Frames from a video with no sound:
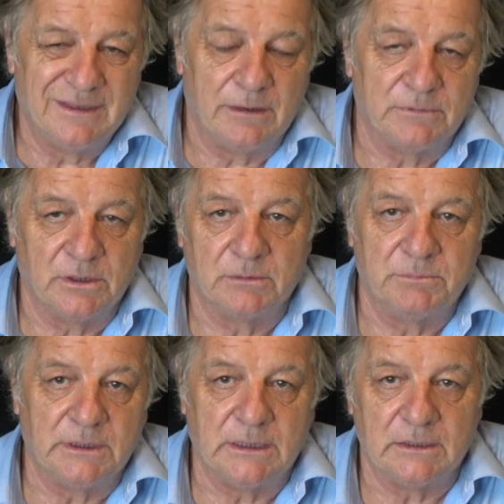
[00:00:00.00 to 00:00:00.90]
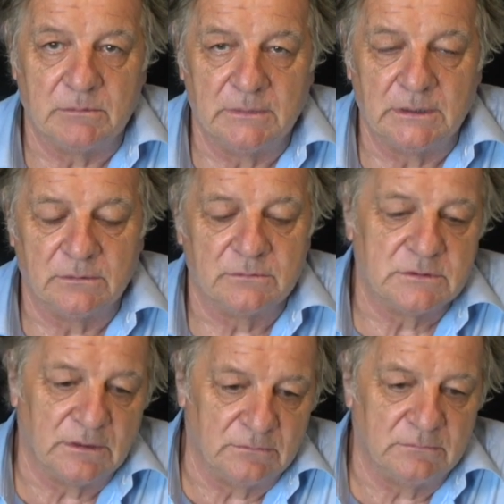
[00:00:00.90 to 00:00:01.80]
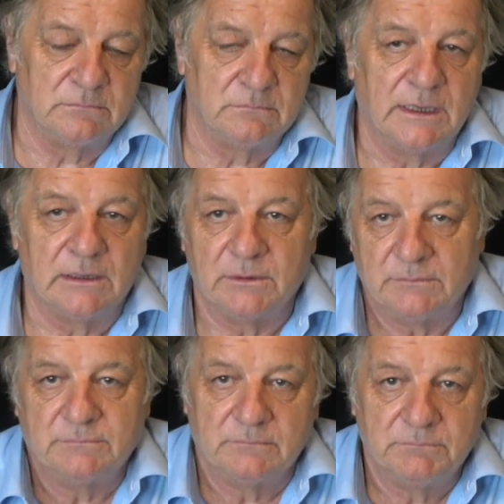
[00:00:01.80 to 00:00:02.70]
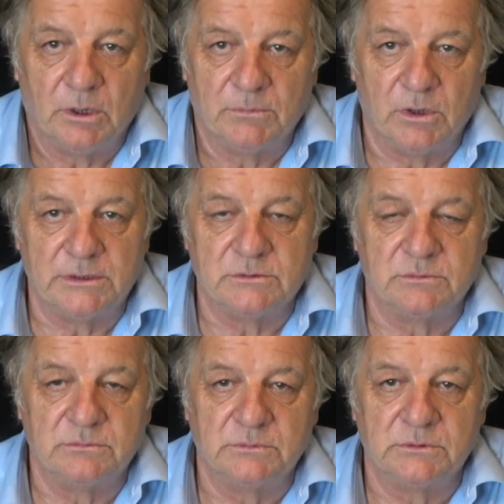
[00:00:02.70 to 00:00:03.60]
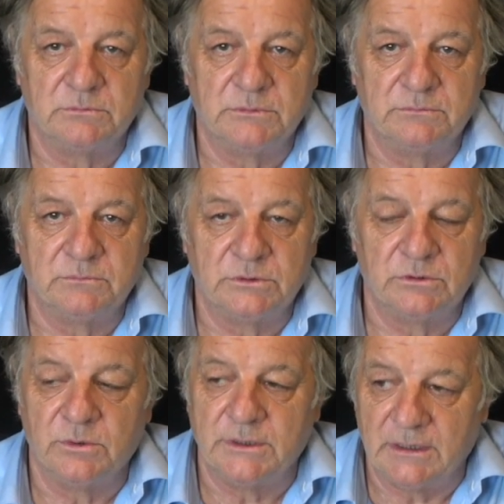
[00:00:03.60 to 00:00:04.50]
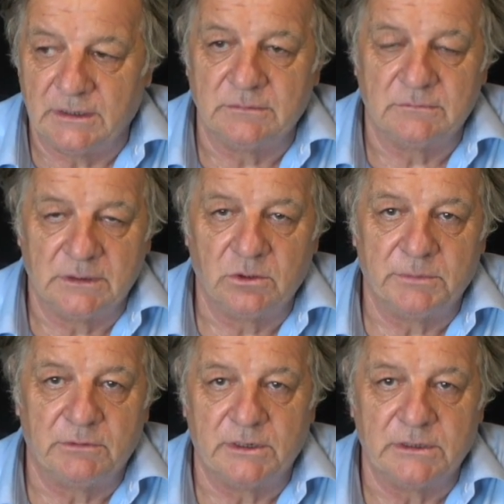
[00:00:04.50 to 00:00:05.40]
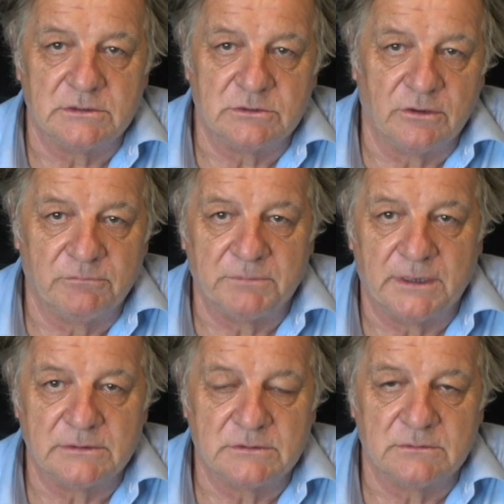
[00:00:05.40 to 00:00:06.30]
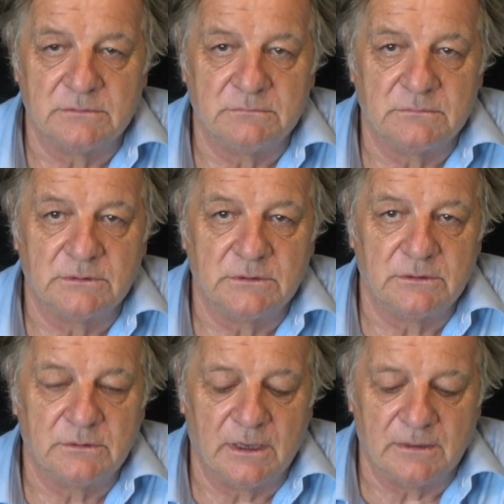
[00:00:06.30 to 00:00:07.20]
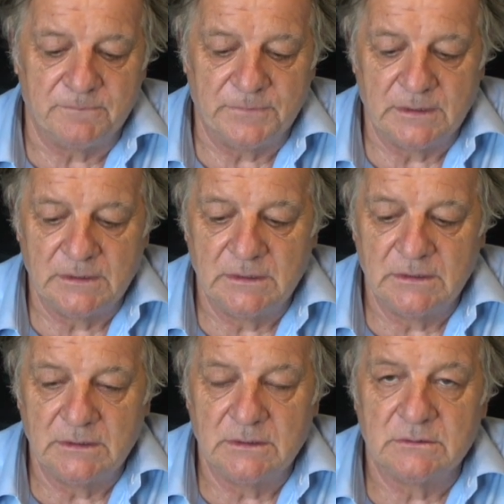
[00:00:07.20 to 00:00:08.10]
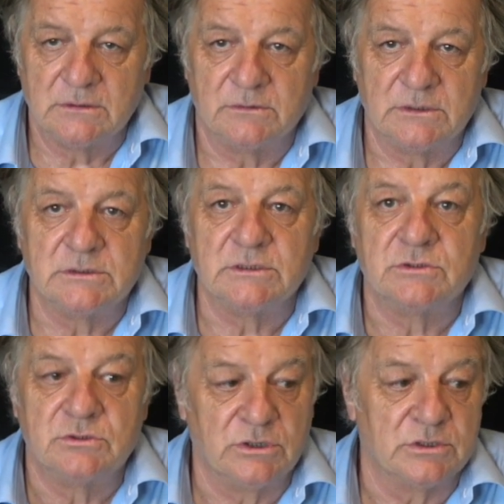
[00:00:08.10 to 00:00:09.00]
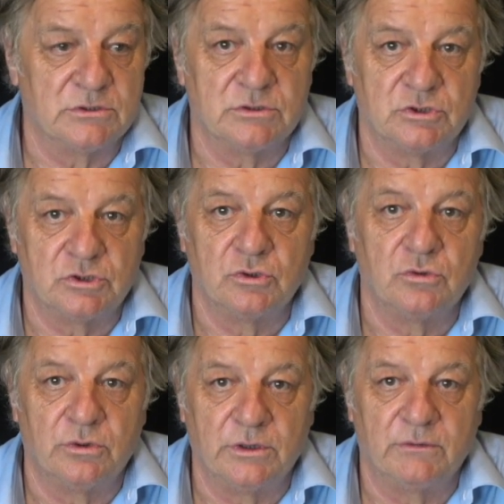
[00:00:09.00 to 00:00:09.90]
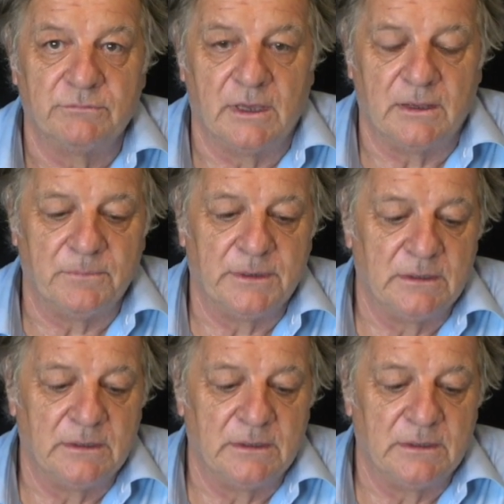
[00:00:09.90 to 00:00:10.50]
I'm kind of piggy in the middle. So anyway, bottom line is we're doing it, and it'll be ready to drive back to the UK. So this is just the story of that.